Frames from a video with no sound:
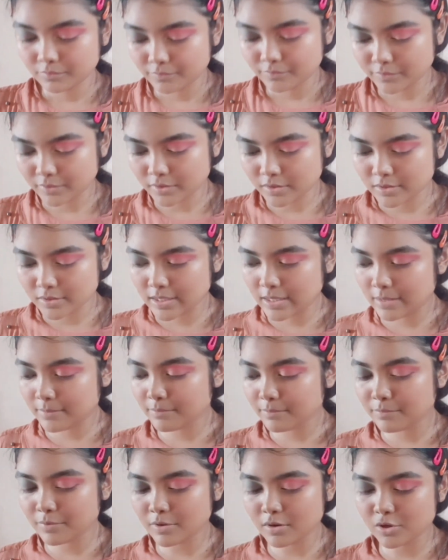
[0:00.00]
The
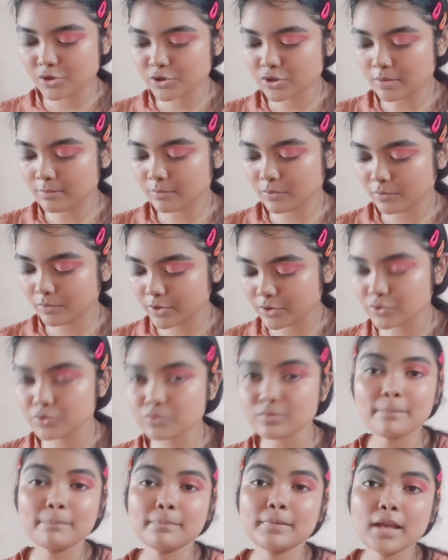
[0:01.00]
same brush I'm going
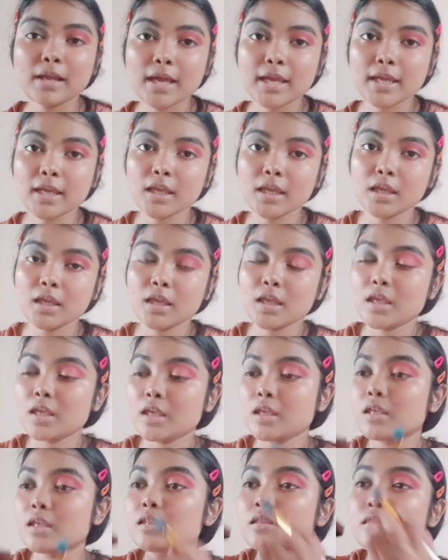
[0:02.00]
to apply
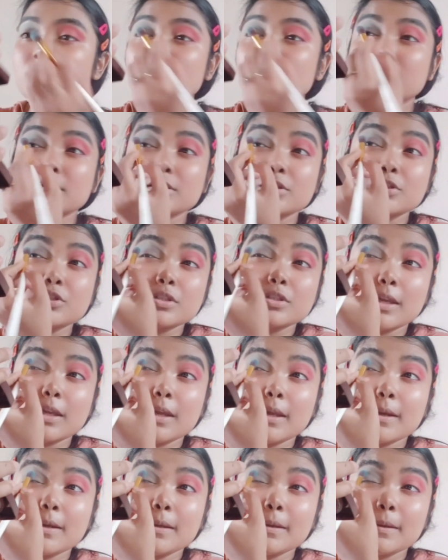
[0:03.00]
this shade.